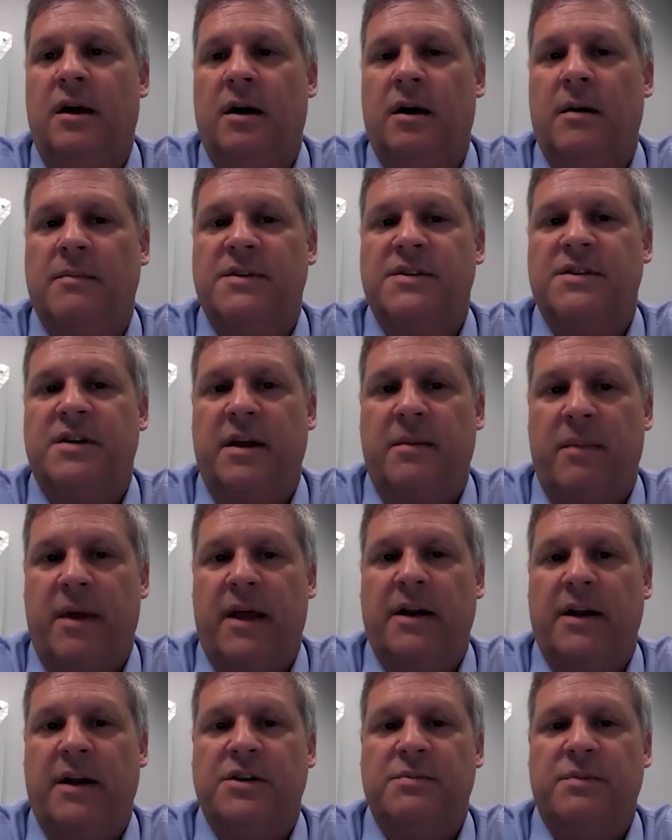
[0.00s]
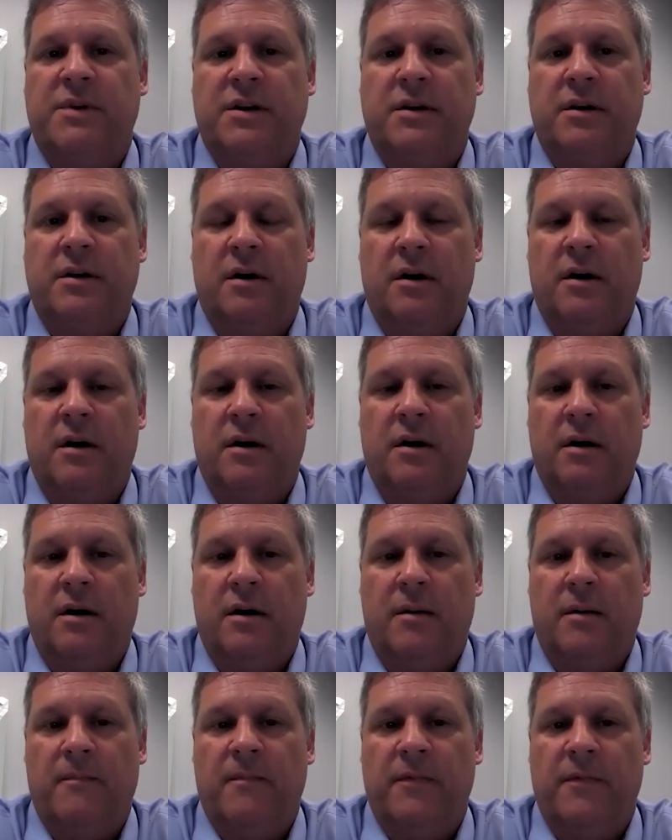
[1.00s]
um, site management, uh,
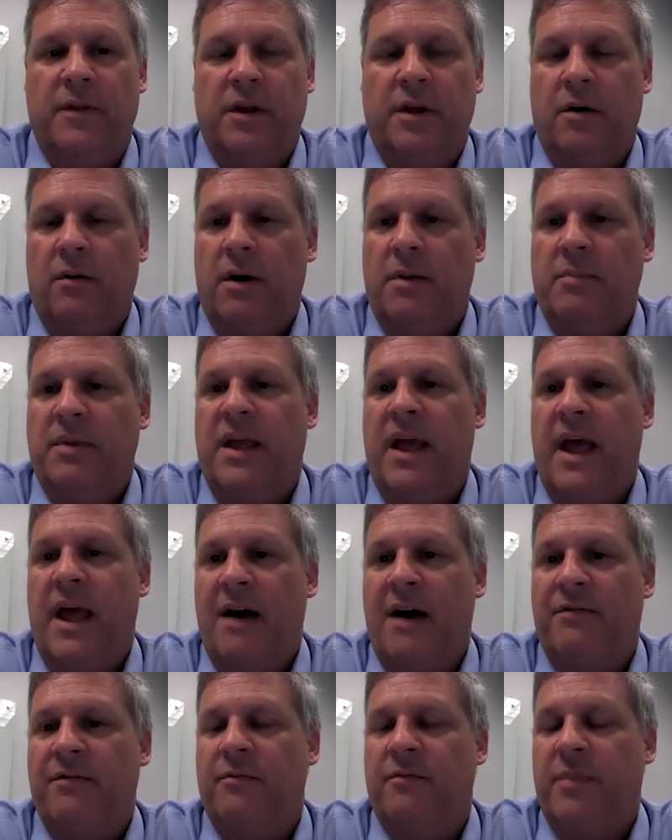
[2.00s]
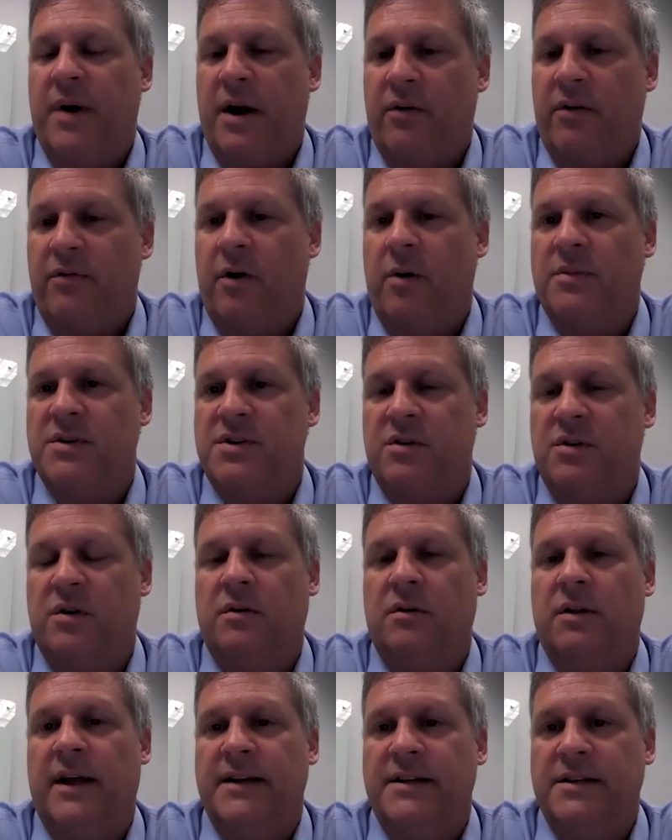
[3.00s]
um, you know, on behalf of
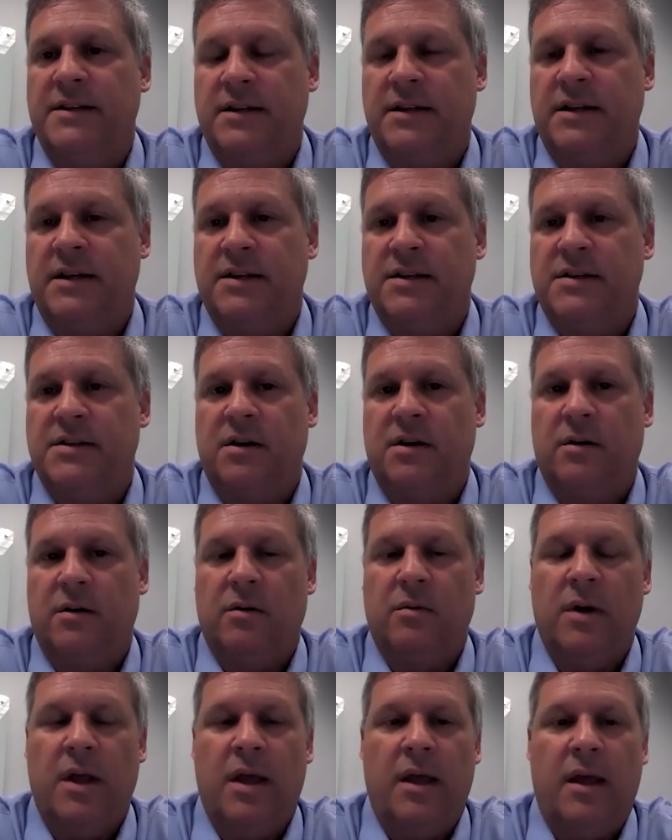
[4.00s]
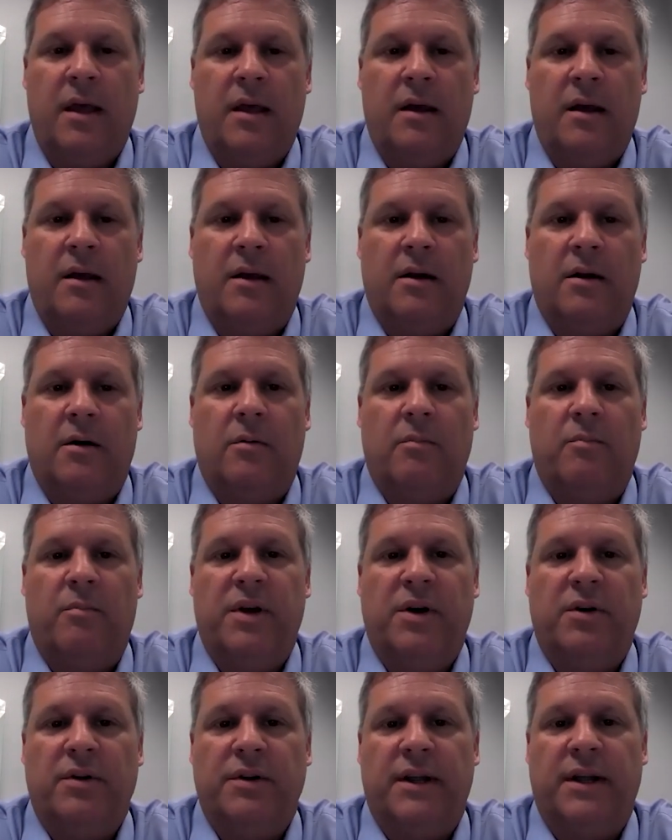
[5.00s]
biopharmaceutical entities. So, you know,
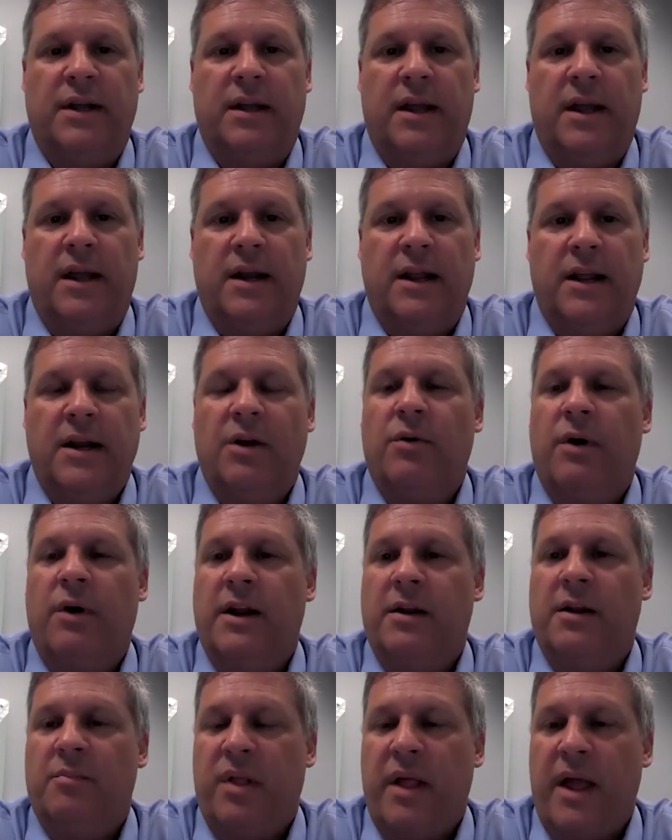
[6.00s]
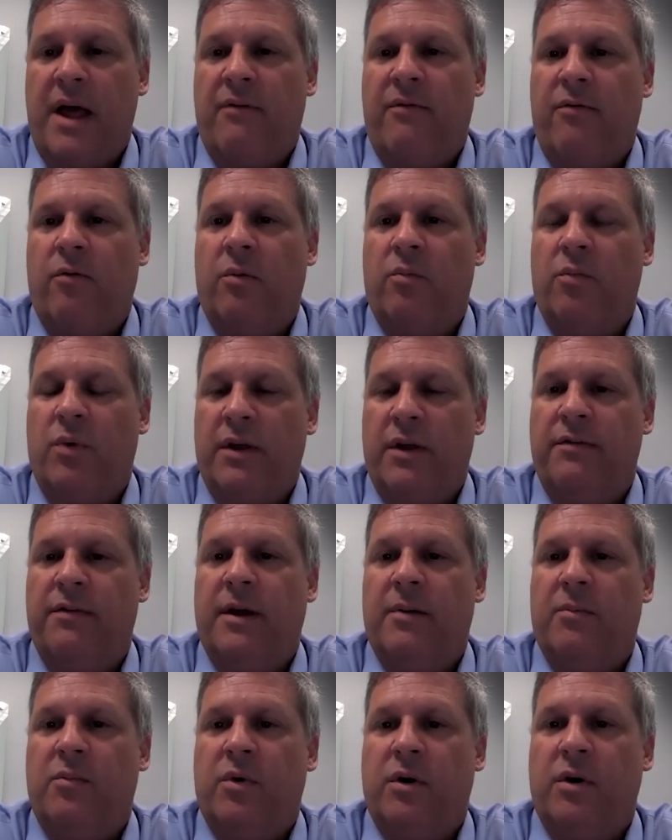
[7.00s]
building an integrated platform with
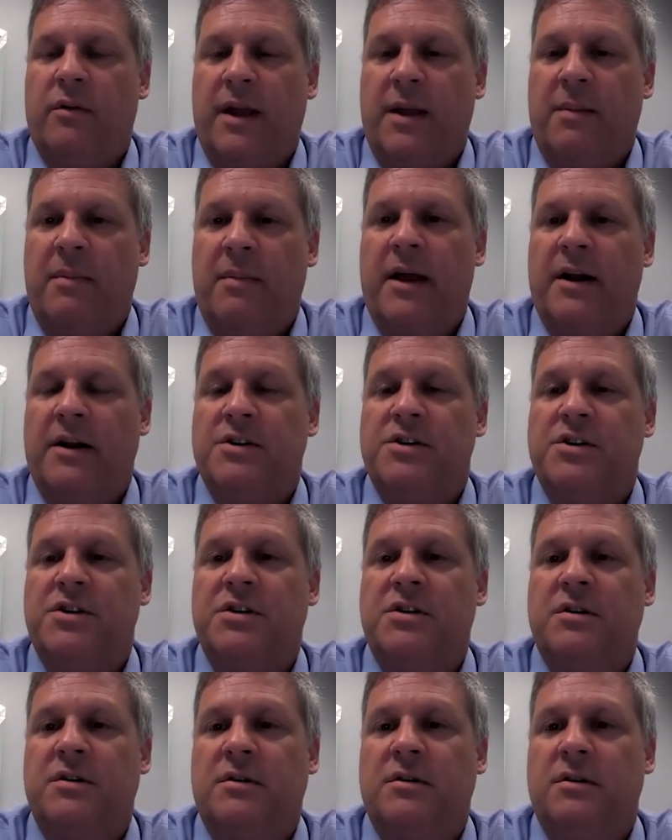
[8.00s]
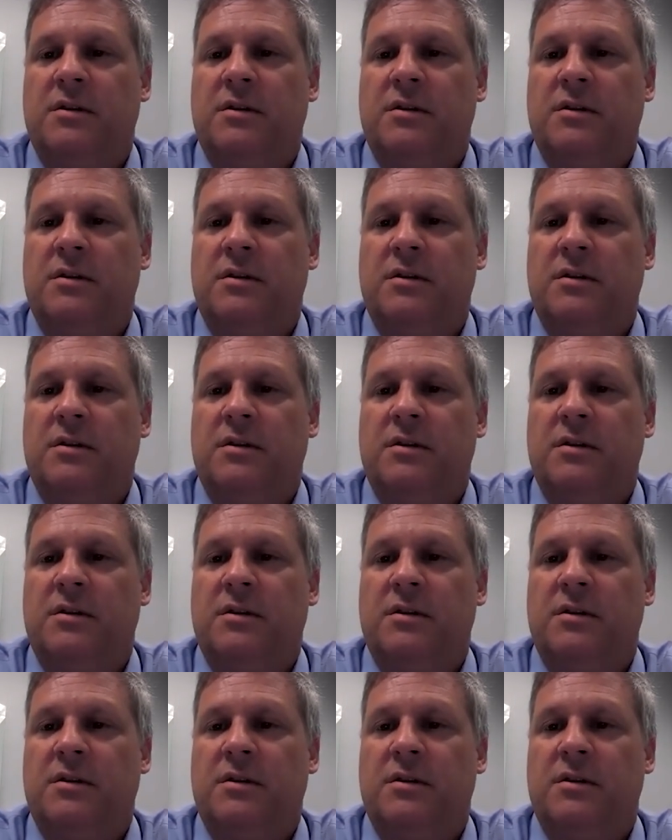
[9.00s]
them where they manage